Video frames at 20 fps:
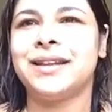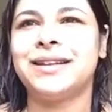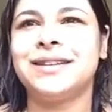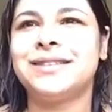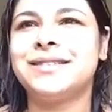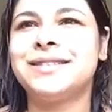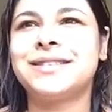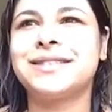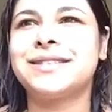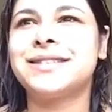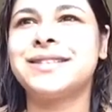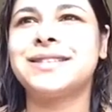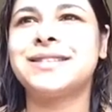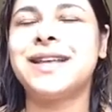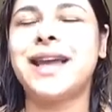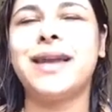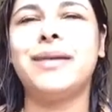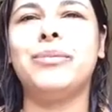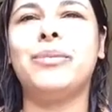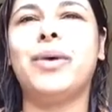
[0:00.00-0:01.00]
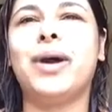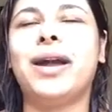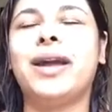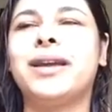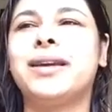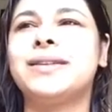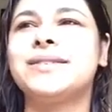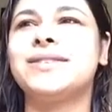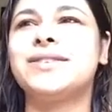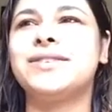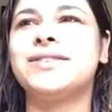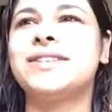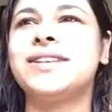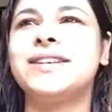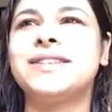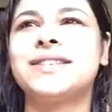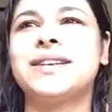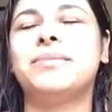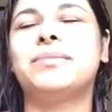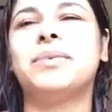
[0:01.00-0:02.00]
Just the same way as you see
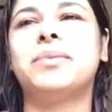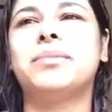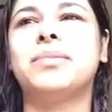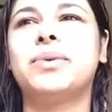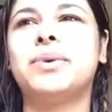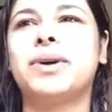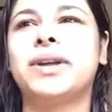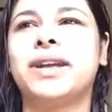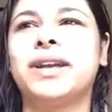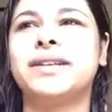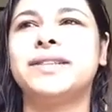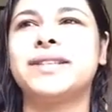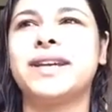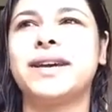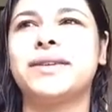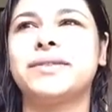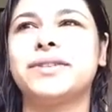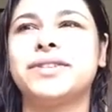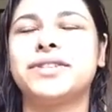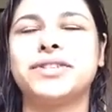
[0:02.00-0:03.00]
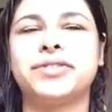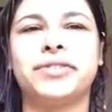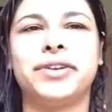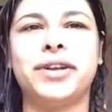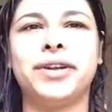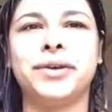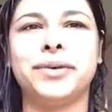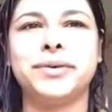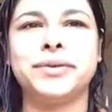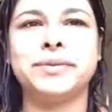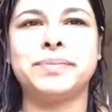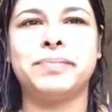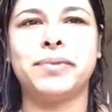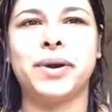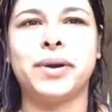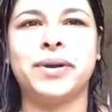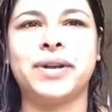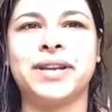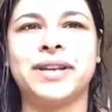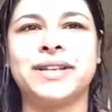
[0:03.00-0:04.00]
someone walking down the street who's
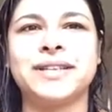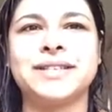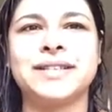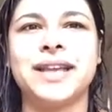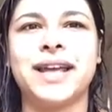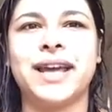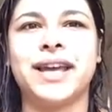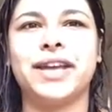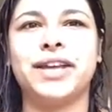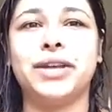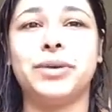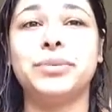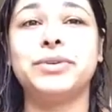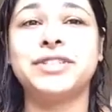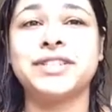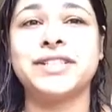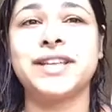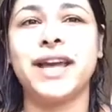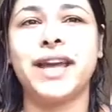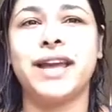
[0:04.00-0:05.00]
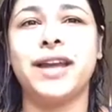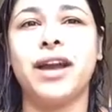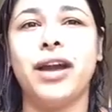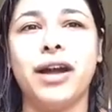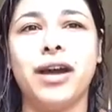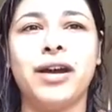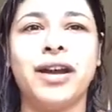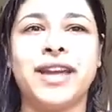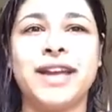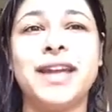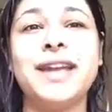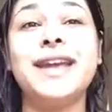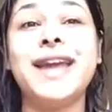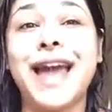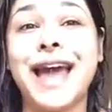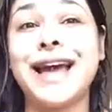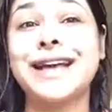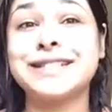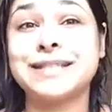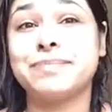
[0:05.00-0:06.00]
broken his leg, you would say, he
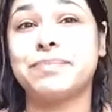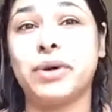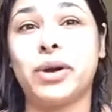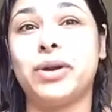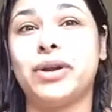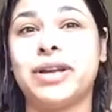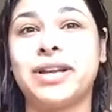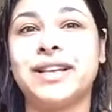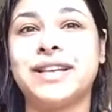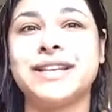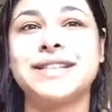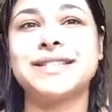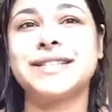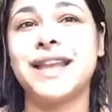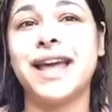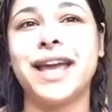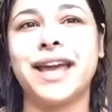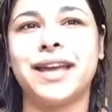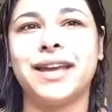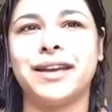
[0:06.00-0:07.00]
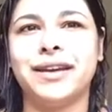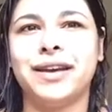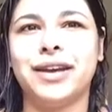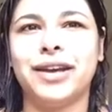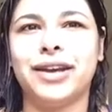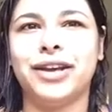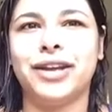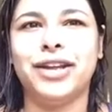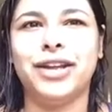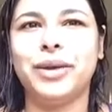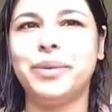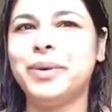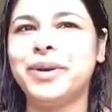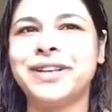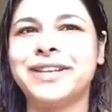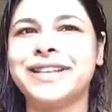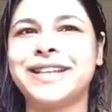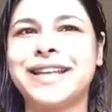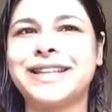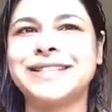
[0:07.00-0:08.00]
has broken his leg. You
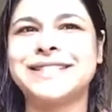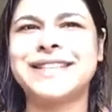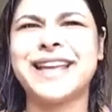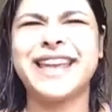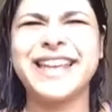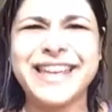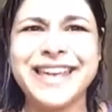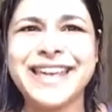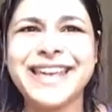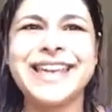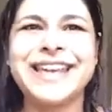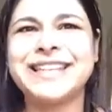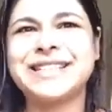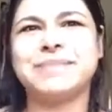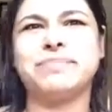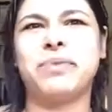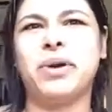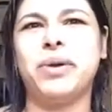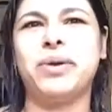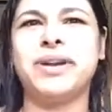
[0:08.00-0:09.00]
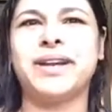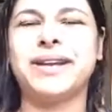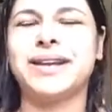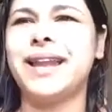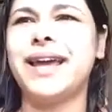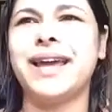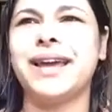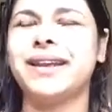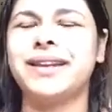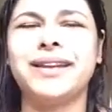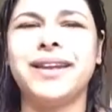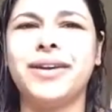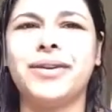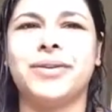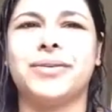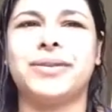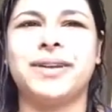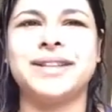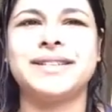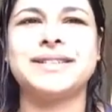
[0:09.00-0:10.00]
wouldn't then say, he is broken leg.
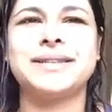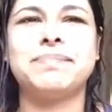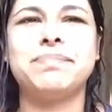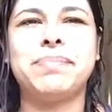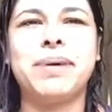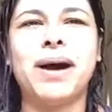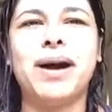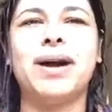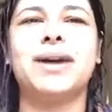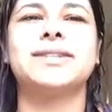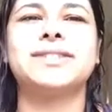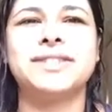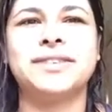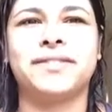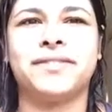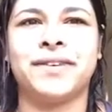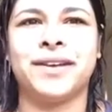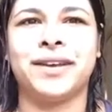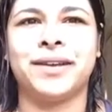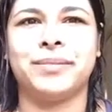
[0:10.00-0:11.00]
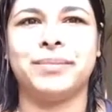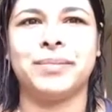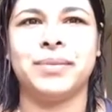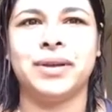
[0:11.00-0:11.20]
No, it's a part of him.